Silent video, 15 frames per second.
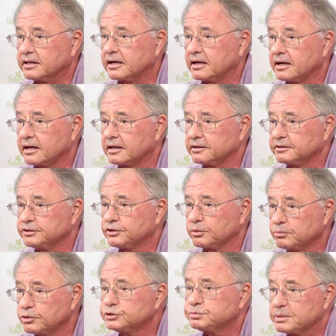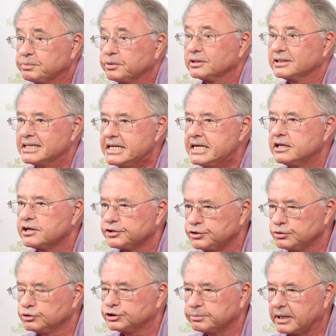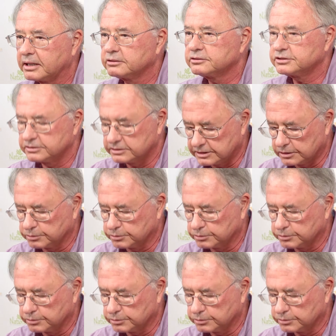uh, you know, most people need a huge amount to